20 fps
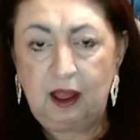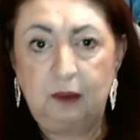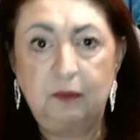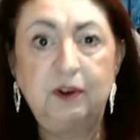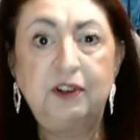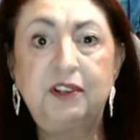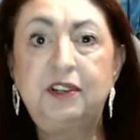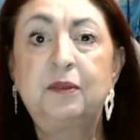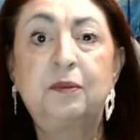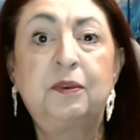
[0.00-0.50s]
I
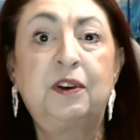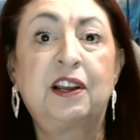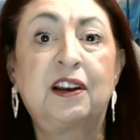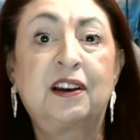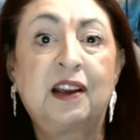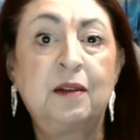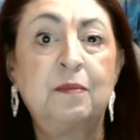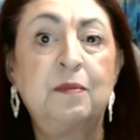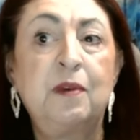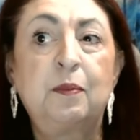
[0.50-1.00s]
wish that we
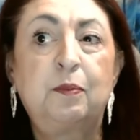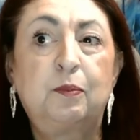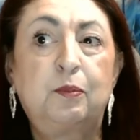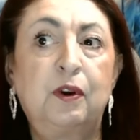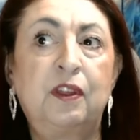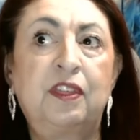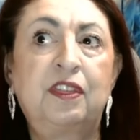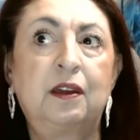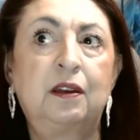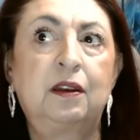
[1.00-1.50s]
could come up
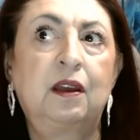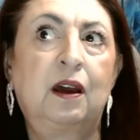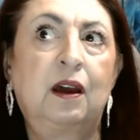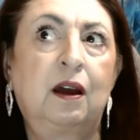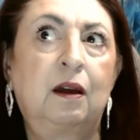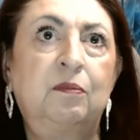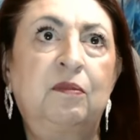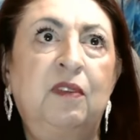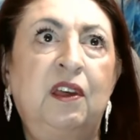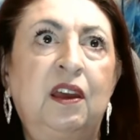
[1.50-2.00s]
with
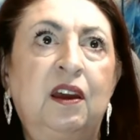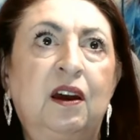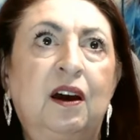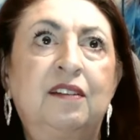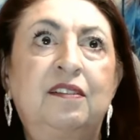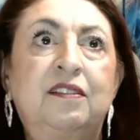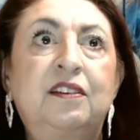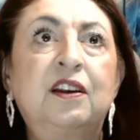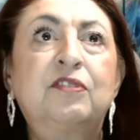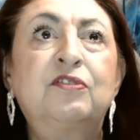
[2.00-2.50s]
a
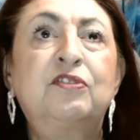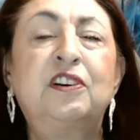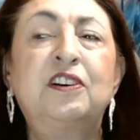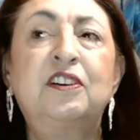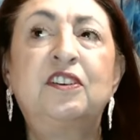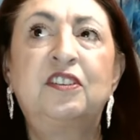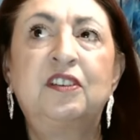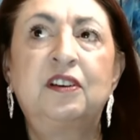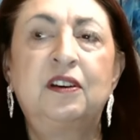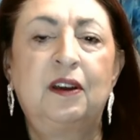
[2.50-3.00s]

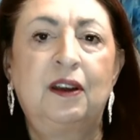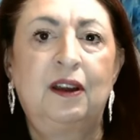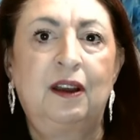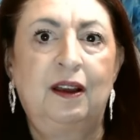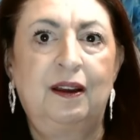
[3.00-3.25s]
different